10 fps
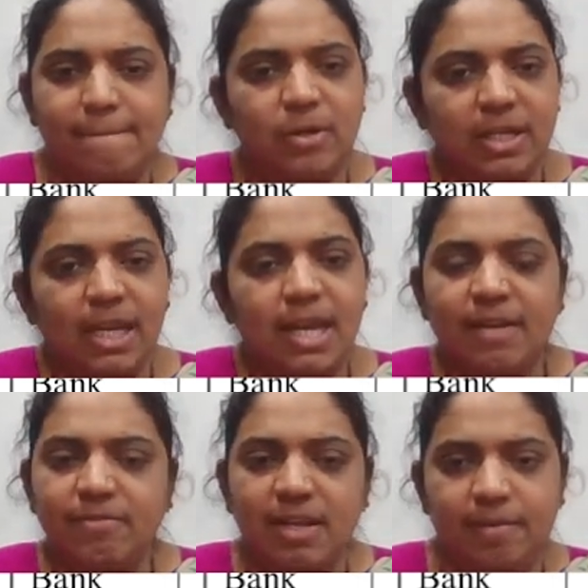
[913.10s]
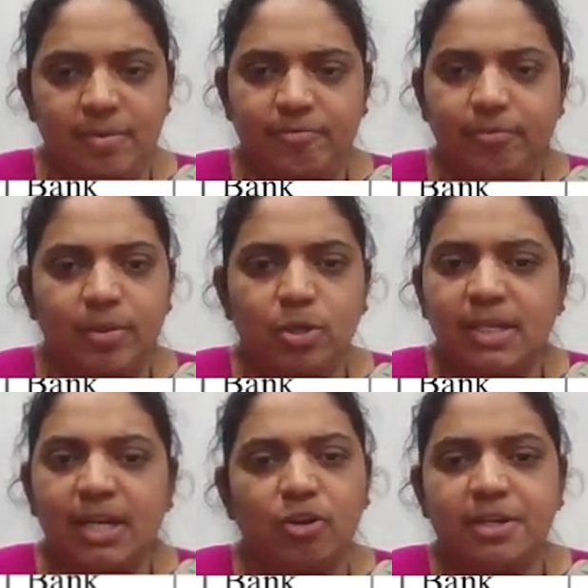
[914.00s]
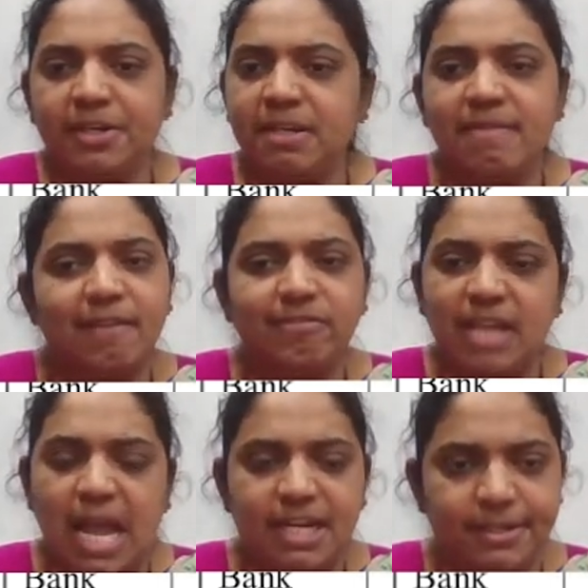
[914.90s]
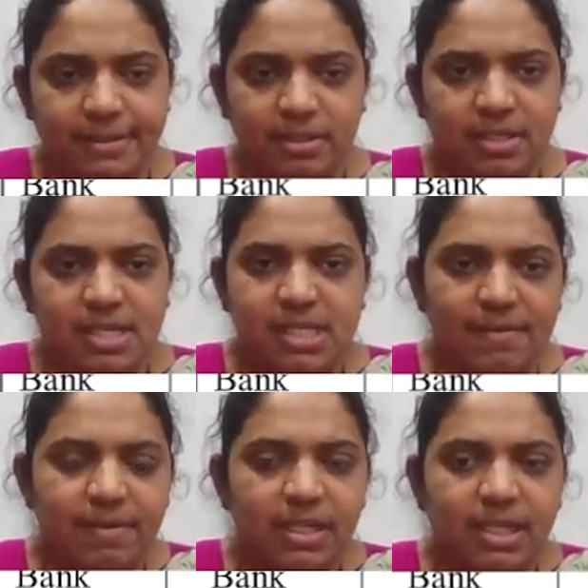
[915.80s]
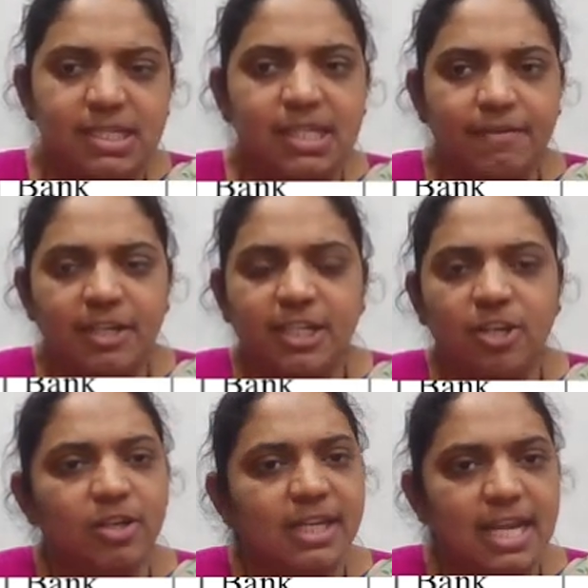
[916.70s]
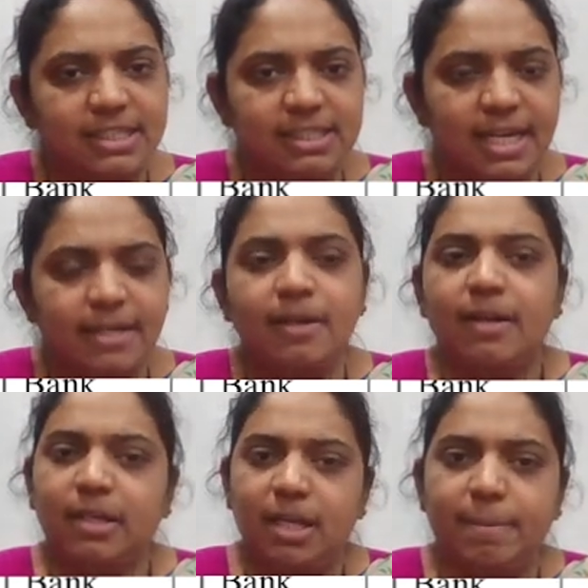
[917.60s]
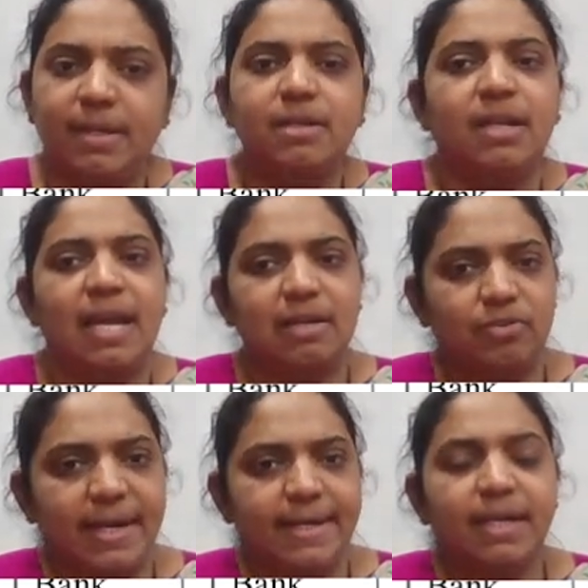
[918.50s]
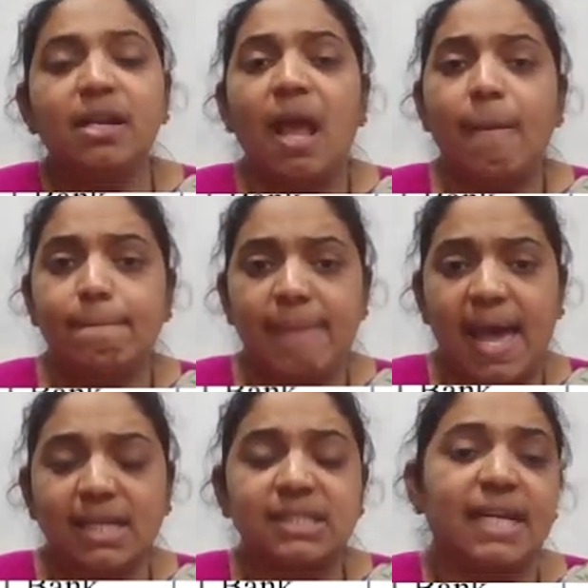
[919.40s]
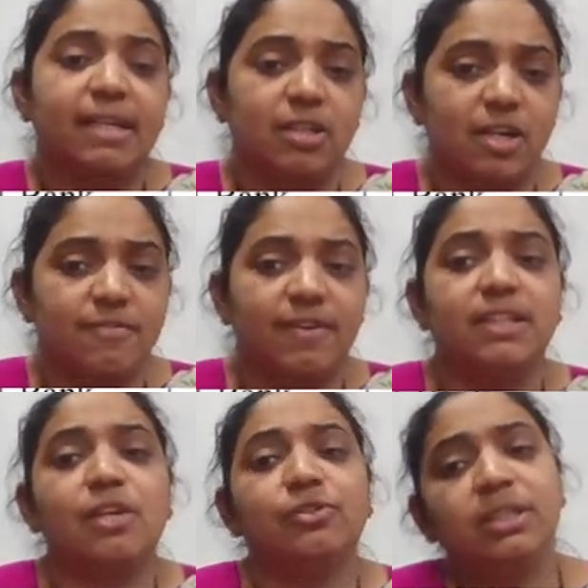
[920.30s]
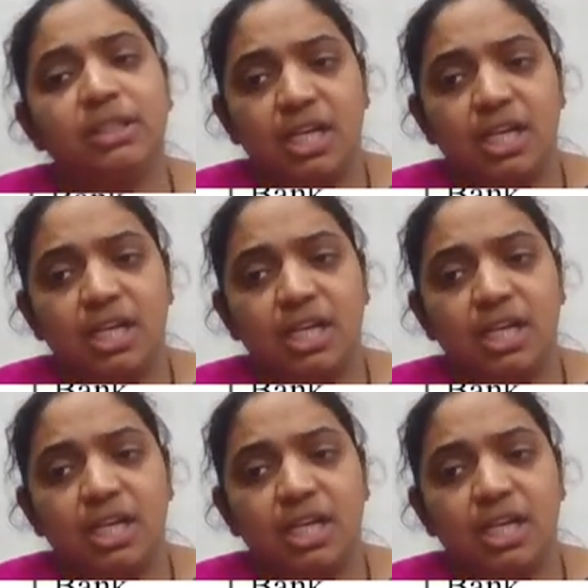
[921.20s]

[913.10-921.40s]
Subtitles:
Okay, and below that already we have tallied 70 on cash side, debit and credit, bank side 35,000.